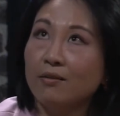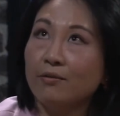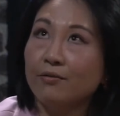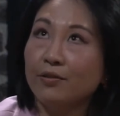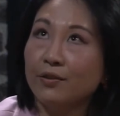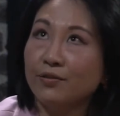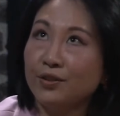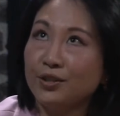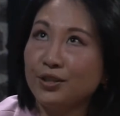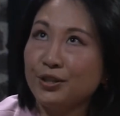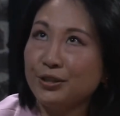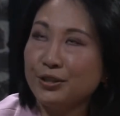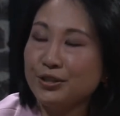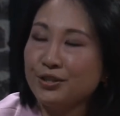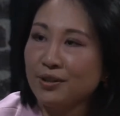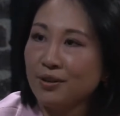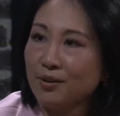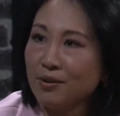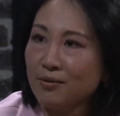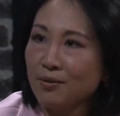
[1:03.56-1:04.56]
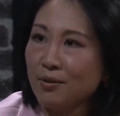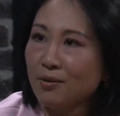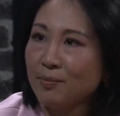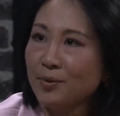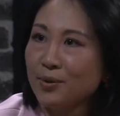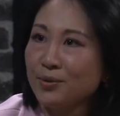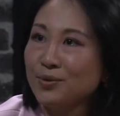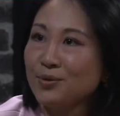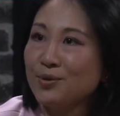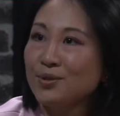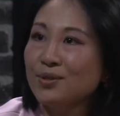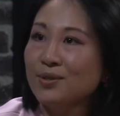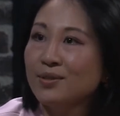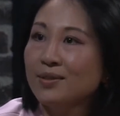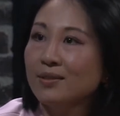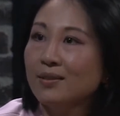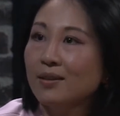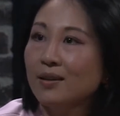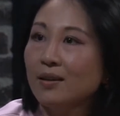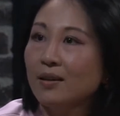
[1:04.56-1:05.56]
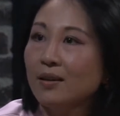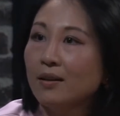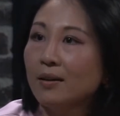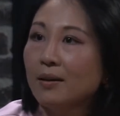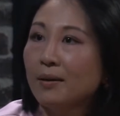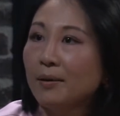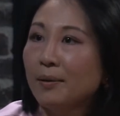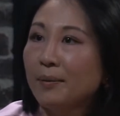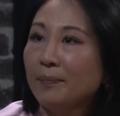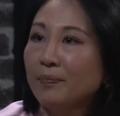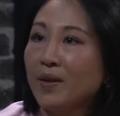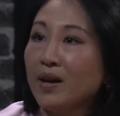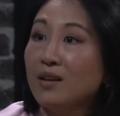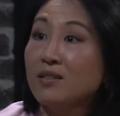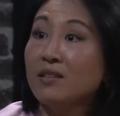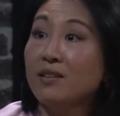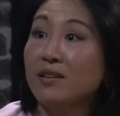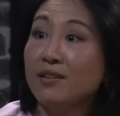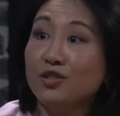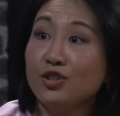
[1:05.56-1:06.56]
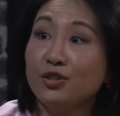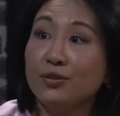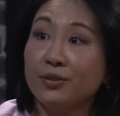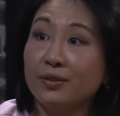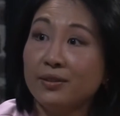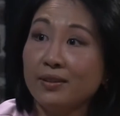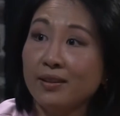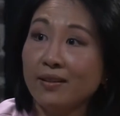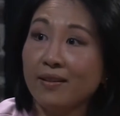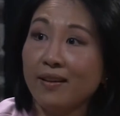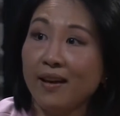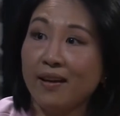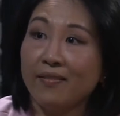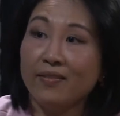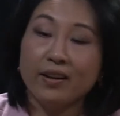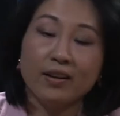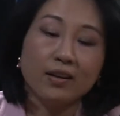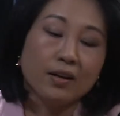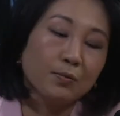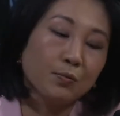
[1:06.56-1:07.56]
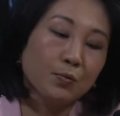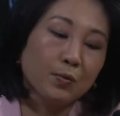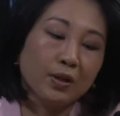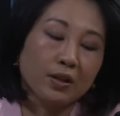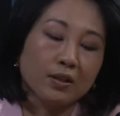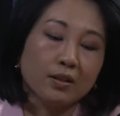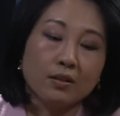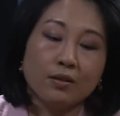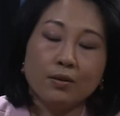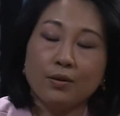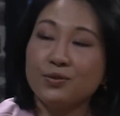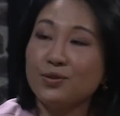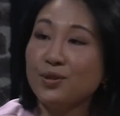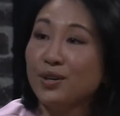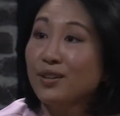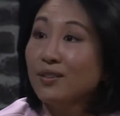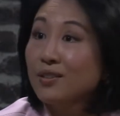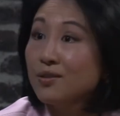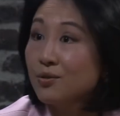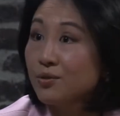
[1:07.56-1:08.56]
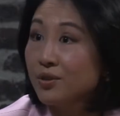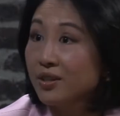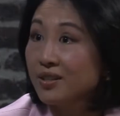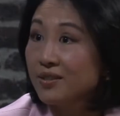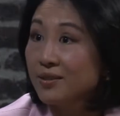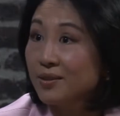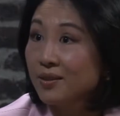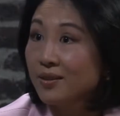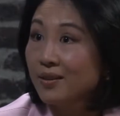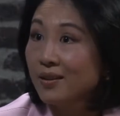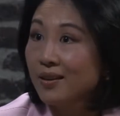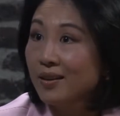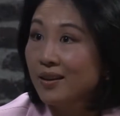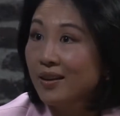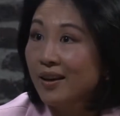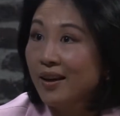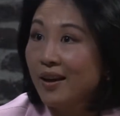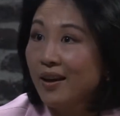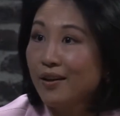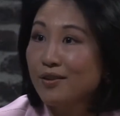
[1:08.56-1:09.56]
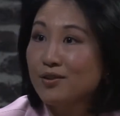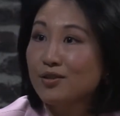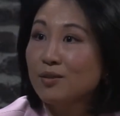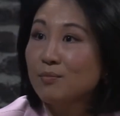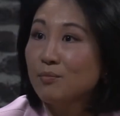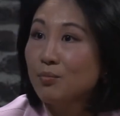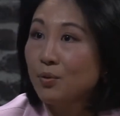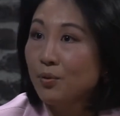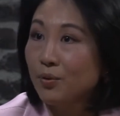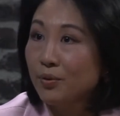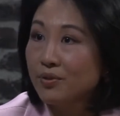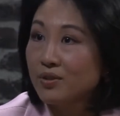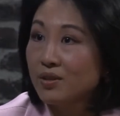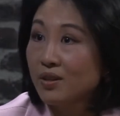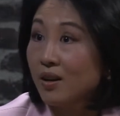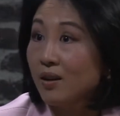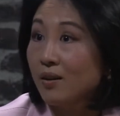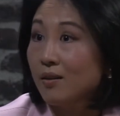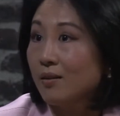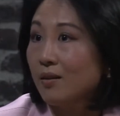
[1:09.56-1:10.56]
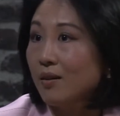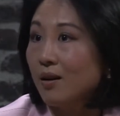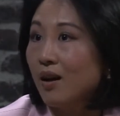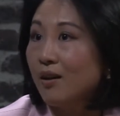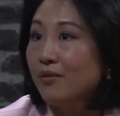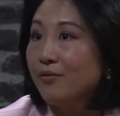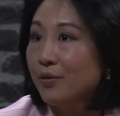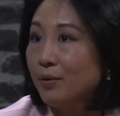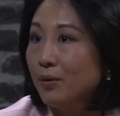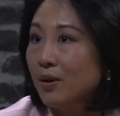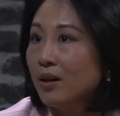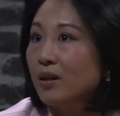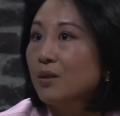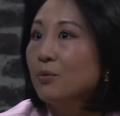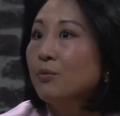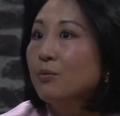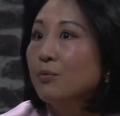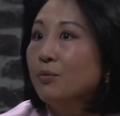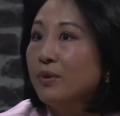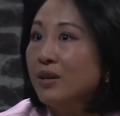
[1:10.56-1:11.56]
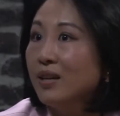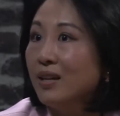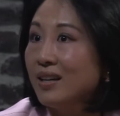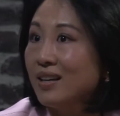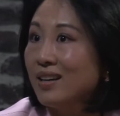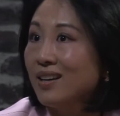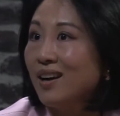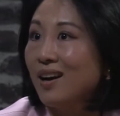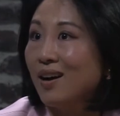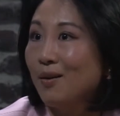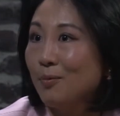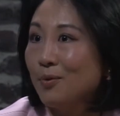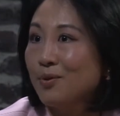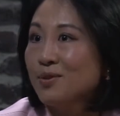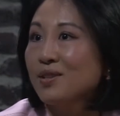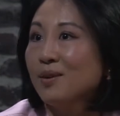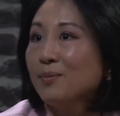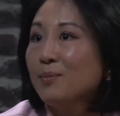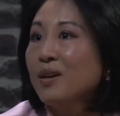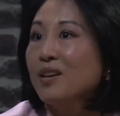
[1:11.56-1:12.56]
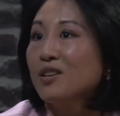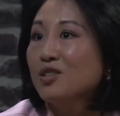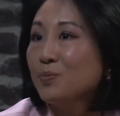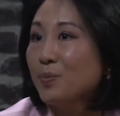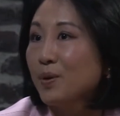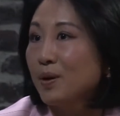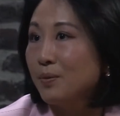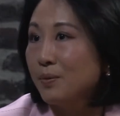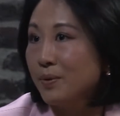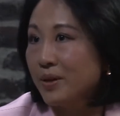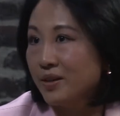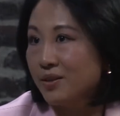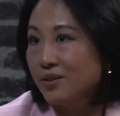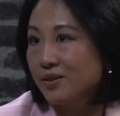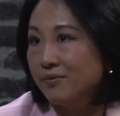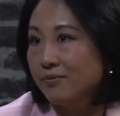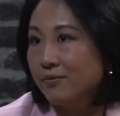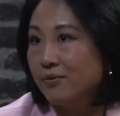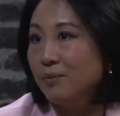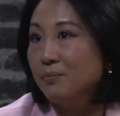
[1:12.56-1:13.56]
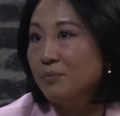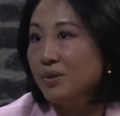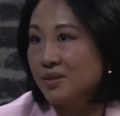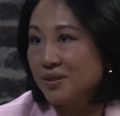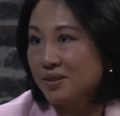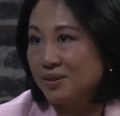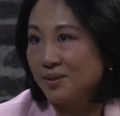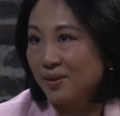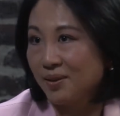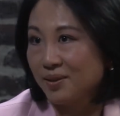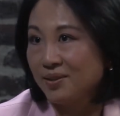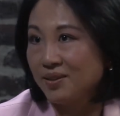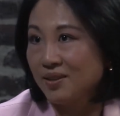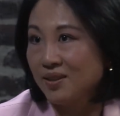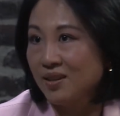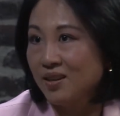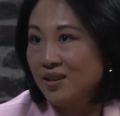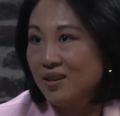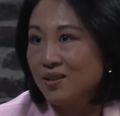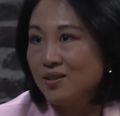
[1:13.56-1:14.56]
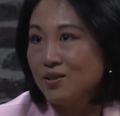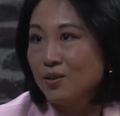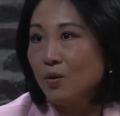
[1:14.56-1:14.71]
15 years ago, almost, as an engineer. And then I work across industries. And some point, I feel like really I want some inspiration from business side. So